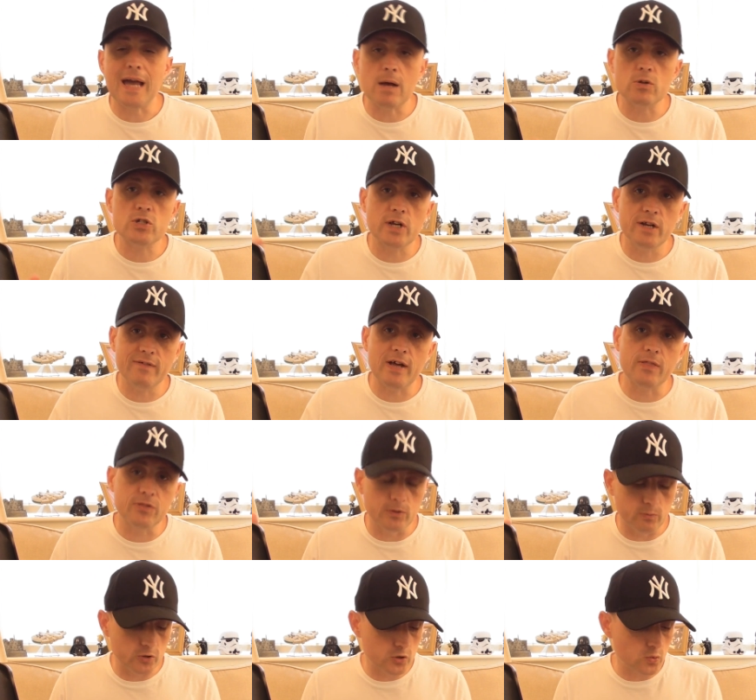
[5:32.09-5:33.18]
outside of
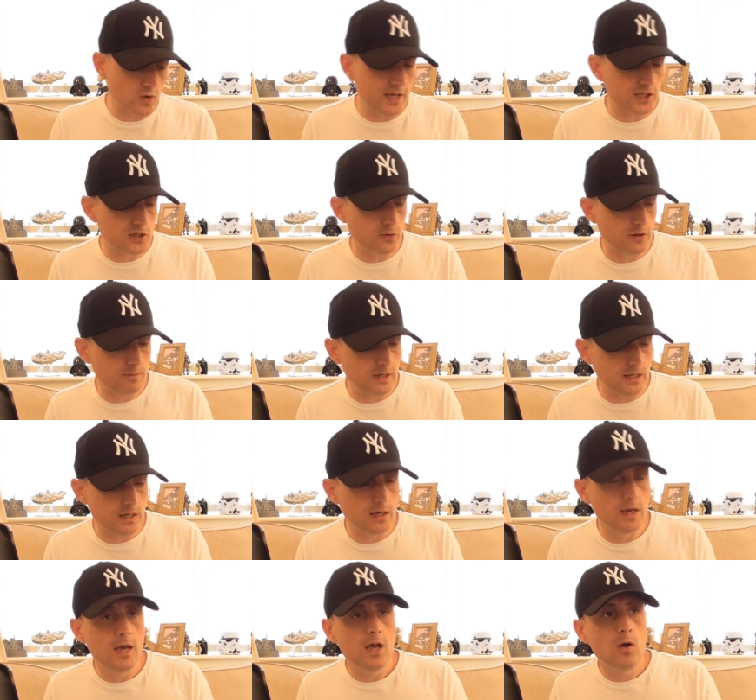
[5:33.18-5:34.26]
Anthem, which we'll get to in a minute,